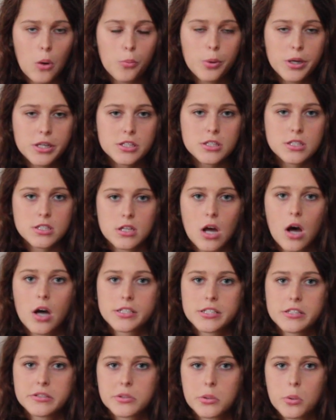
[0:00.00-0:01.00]
we just
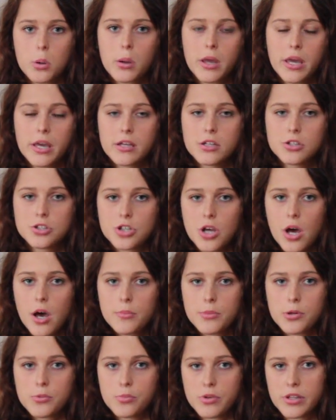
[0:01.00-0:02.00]
started talking in German